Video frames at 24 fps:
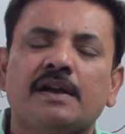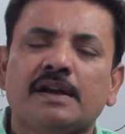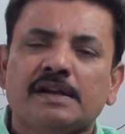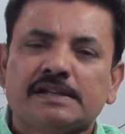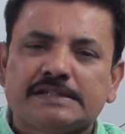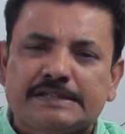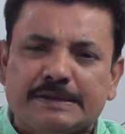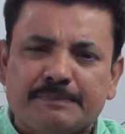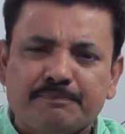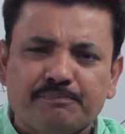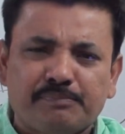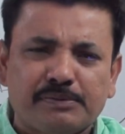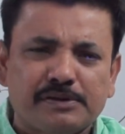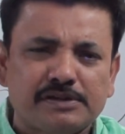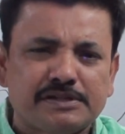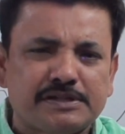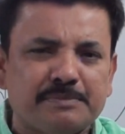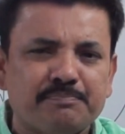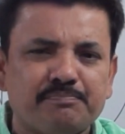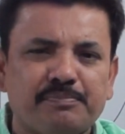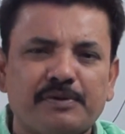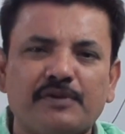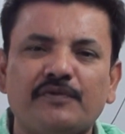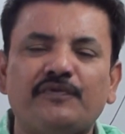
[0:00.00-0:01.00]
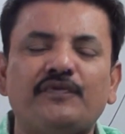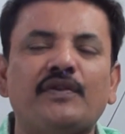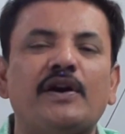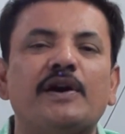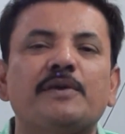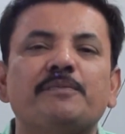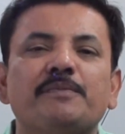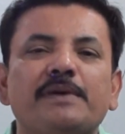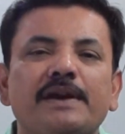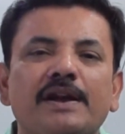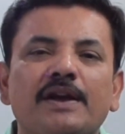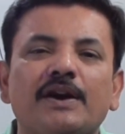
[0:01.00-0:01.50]
Simple
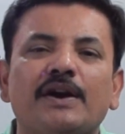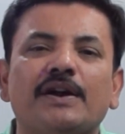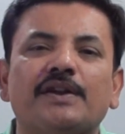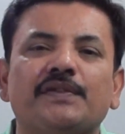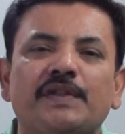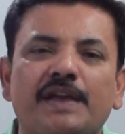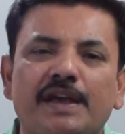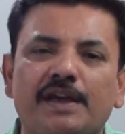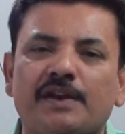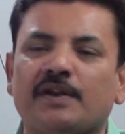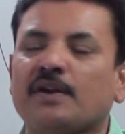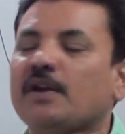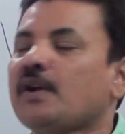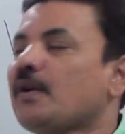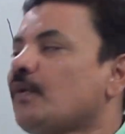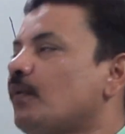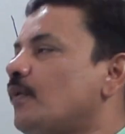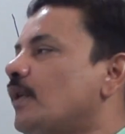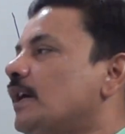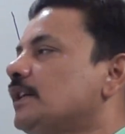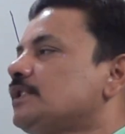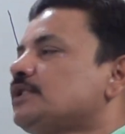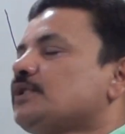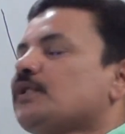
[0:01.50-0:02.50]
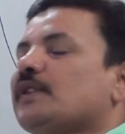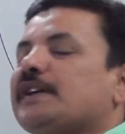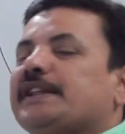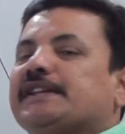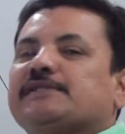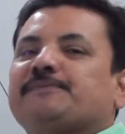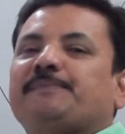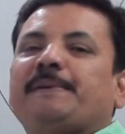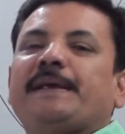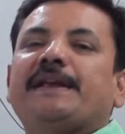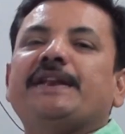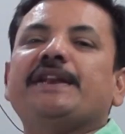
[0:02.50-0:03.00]
formulae are there. What you are
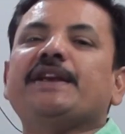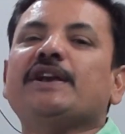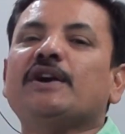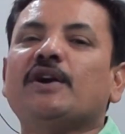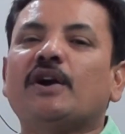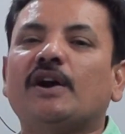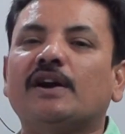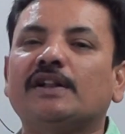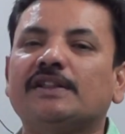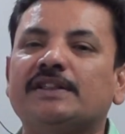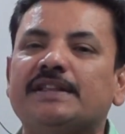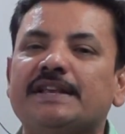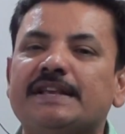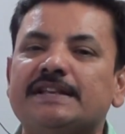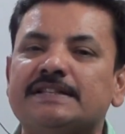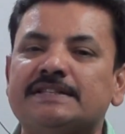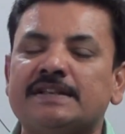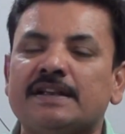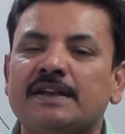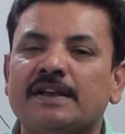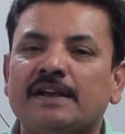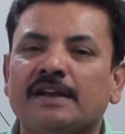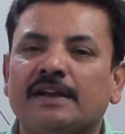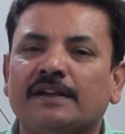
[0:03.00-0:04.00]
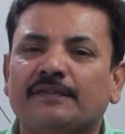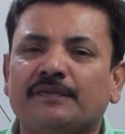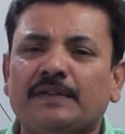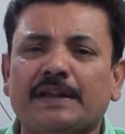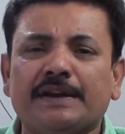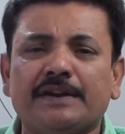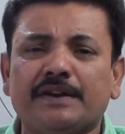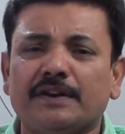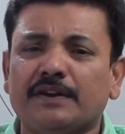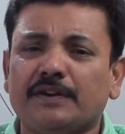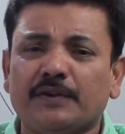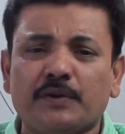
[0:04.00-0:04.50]
explaining all this,
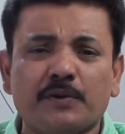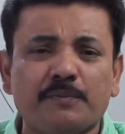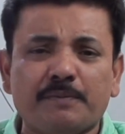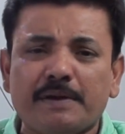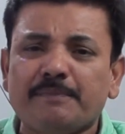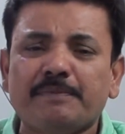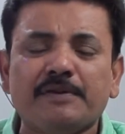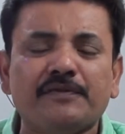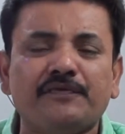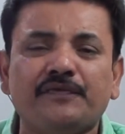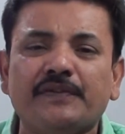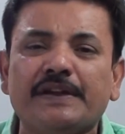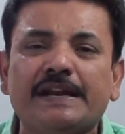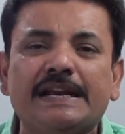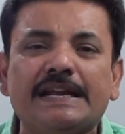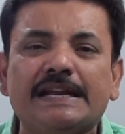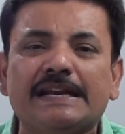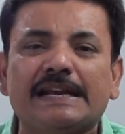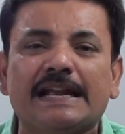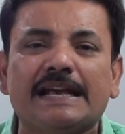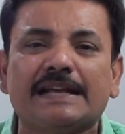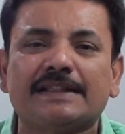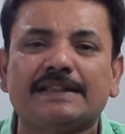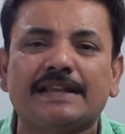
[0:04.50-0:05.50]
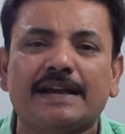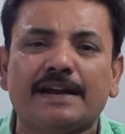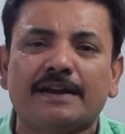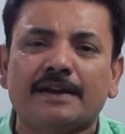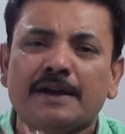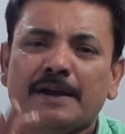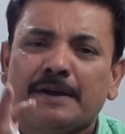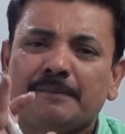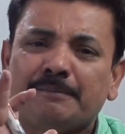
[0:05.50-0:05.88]
then you may be feeling like that.